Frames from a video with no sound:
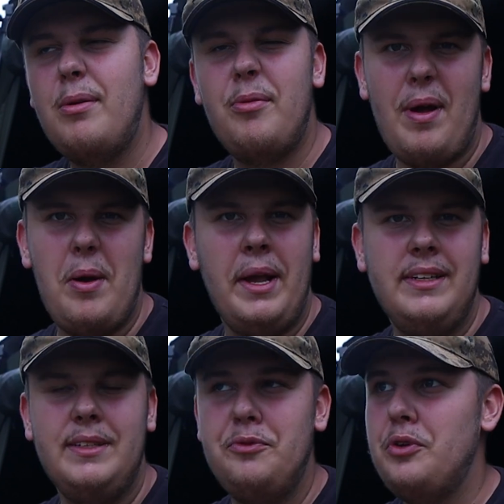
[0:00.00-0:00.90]
about
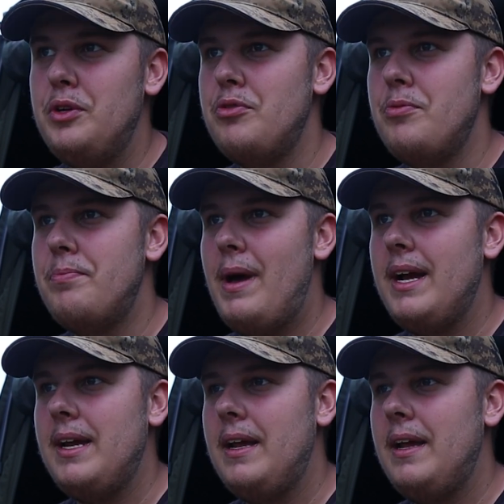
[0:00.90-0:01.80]
18 feet from the
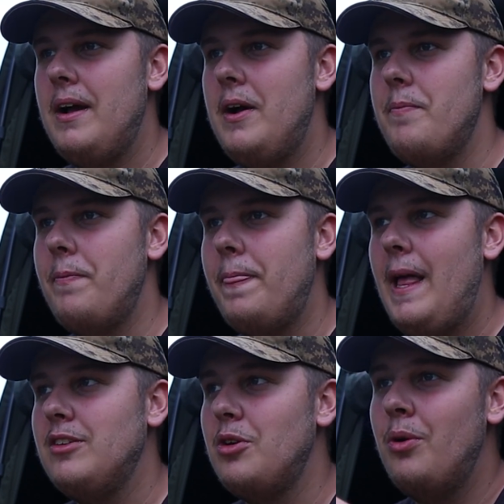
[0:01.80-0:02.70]
bank.
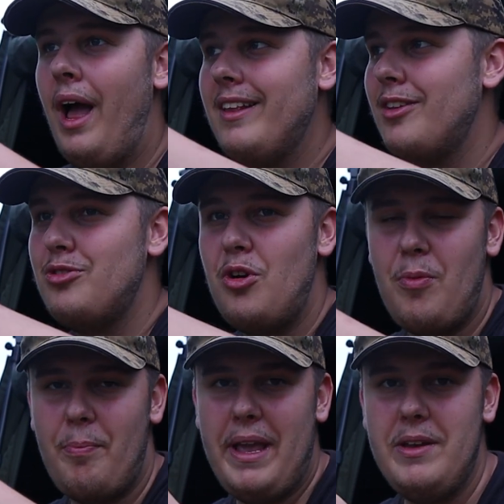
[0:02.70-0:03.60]
As I drove
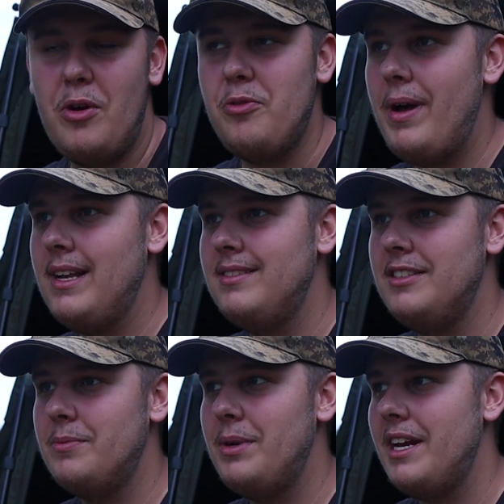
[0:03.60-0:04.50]
my bait boat past
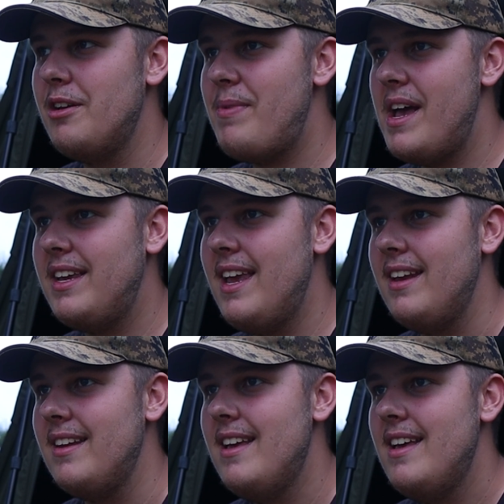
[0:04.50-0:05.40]
it to bring it back
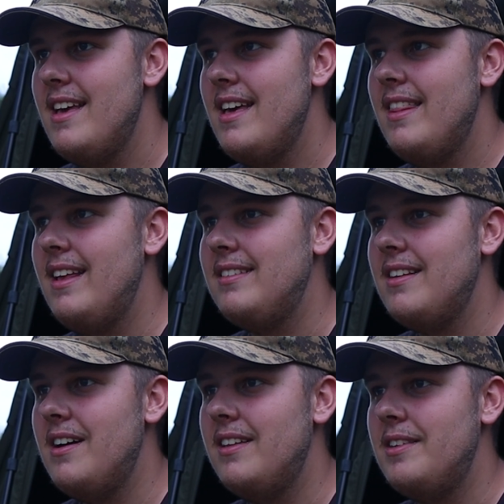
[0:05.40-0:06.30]
in,
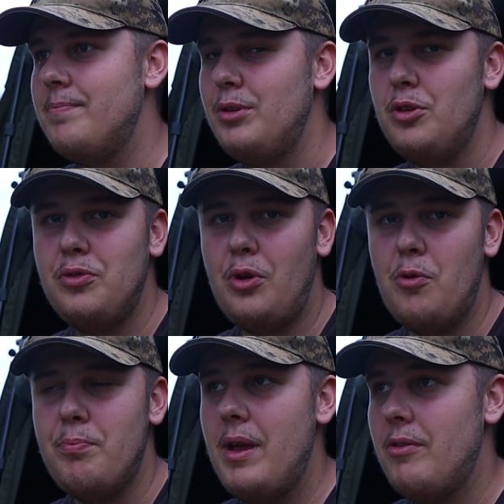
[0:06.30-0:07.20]
this beautiful
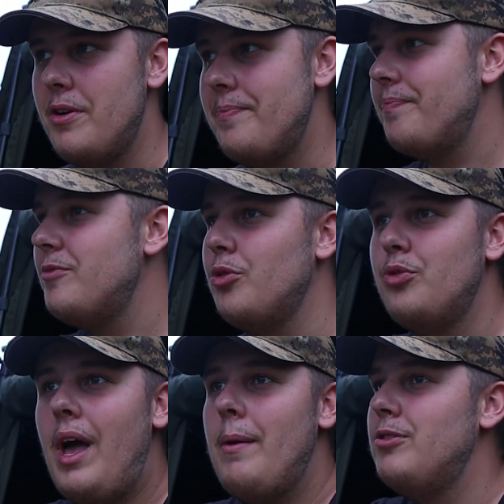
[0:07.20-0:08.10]
old mirror
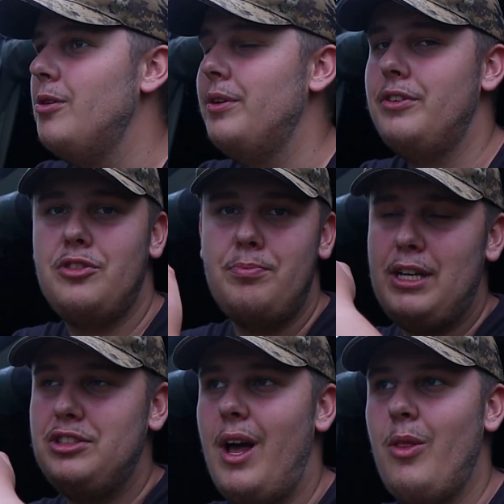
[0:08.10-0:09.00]
just absolutely
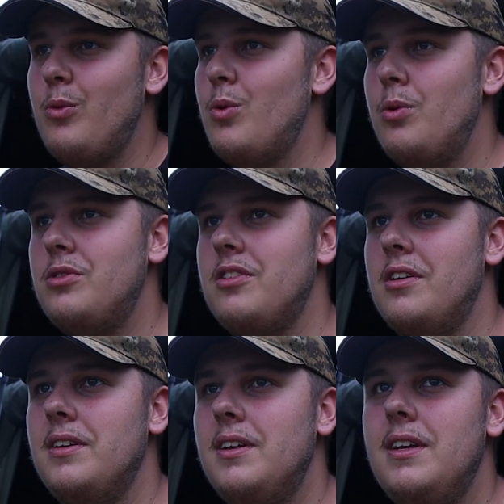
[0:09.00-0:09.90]
smashed out the
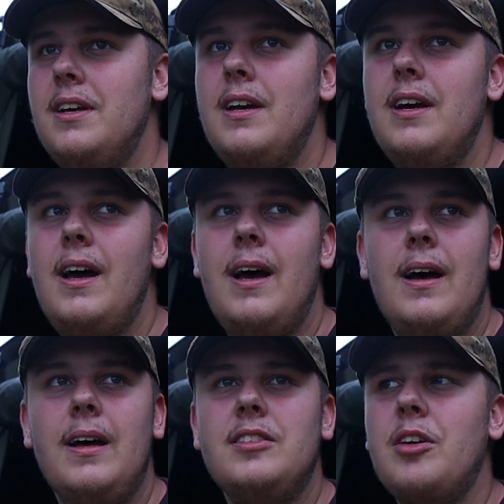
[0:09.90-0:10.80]
water.
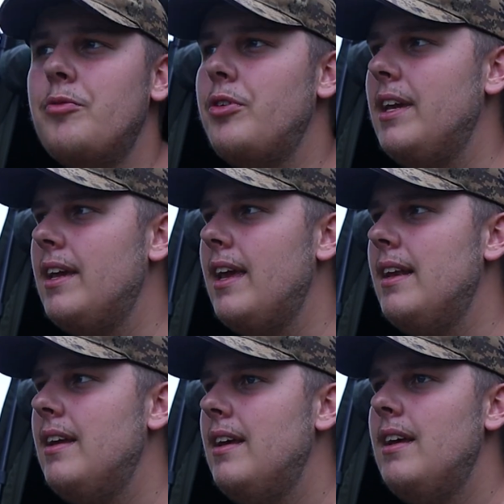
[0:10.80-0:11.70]
So I'm
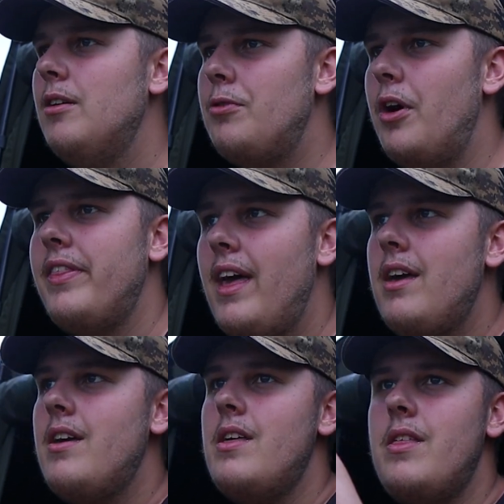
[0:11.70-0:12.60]
thinking, right
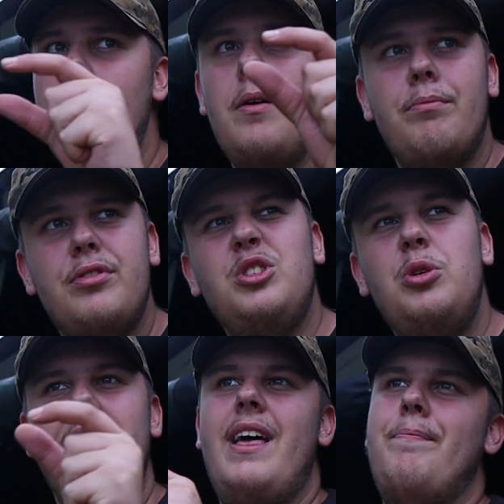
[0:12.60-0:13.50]
there, I'm
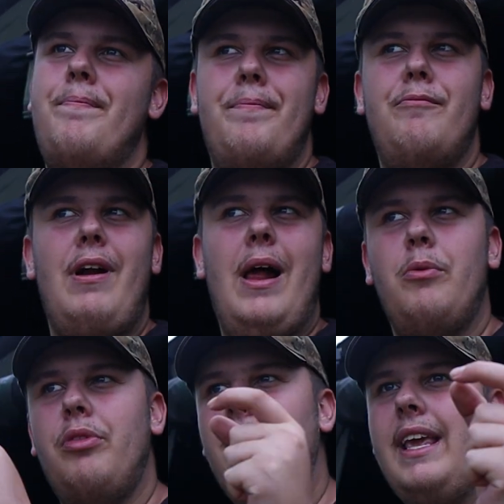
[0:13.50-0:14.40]
presuming they're round